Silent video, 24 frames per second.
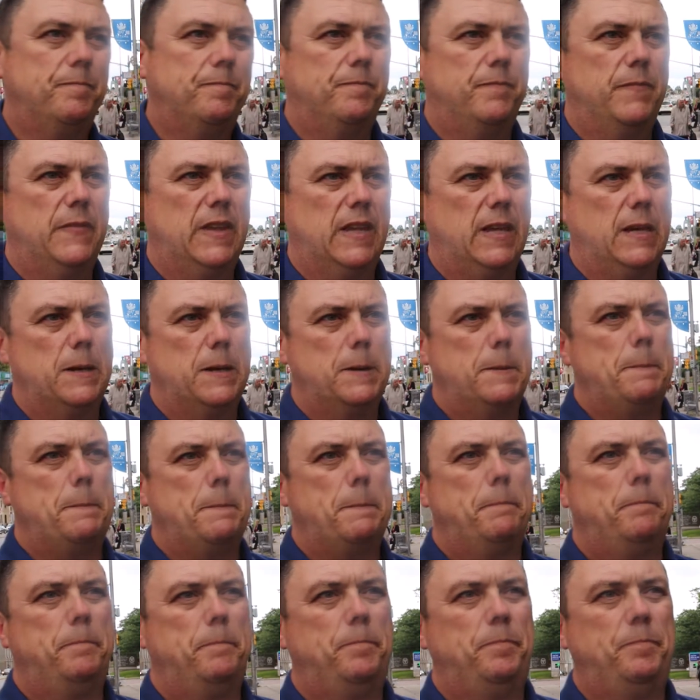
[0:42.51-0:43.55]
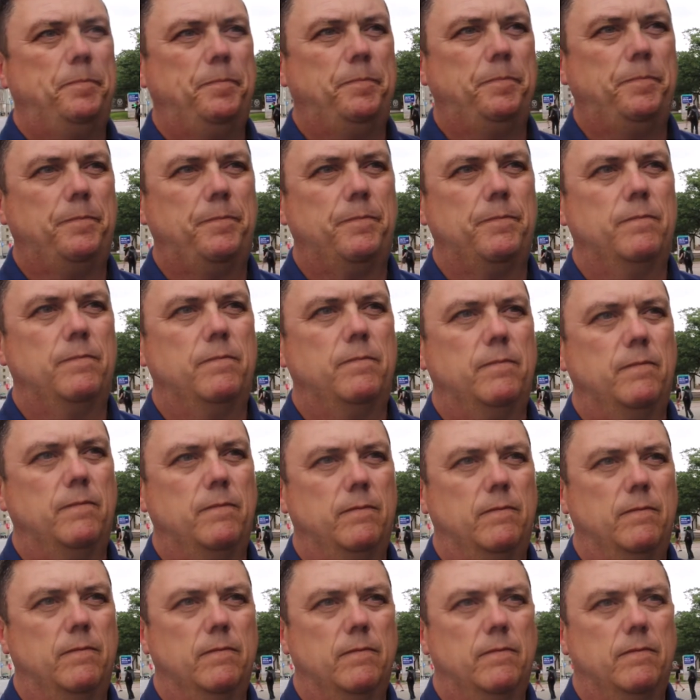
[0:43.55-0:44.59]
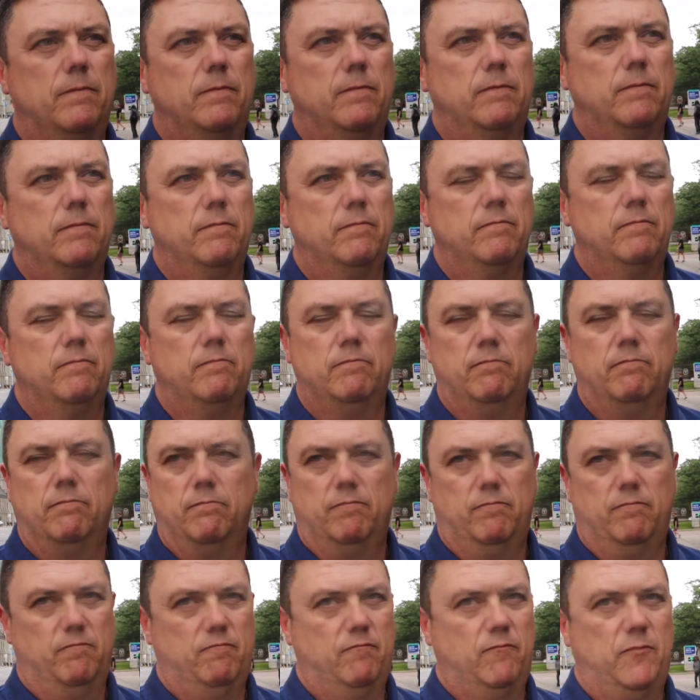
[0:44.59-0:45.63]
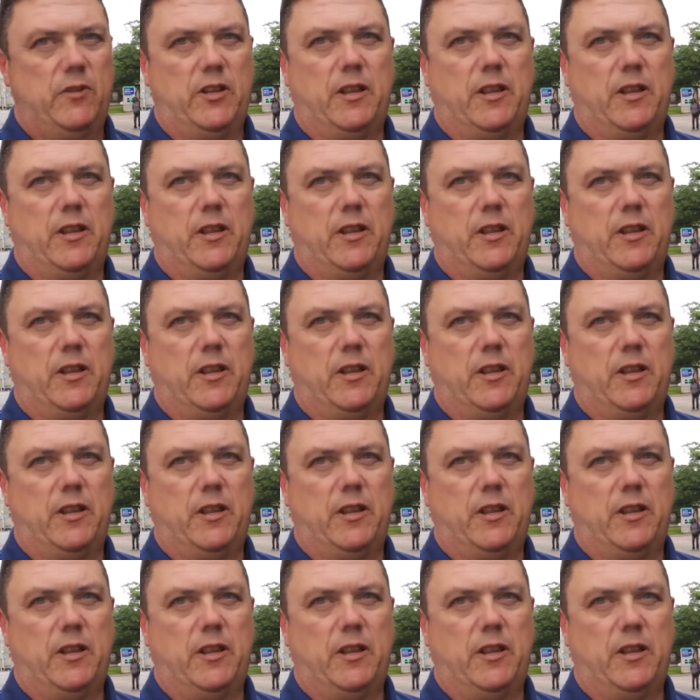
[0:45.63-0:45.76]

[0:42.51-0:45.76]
And so how's We the Parents been going so far?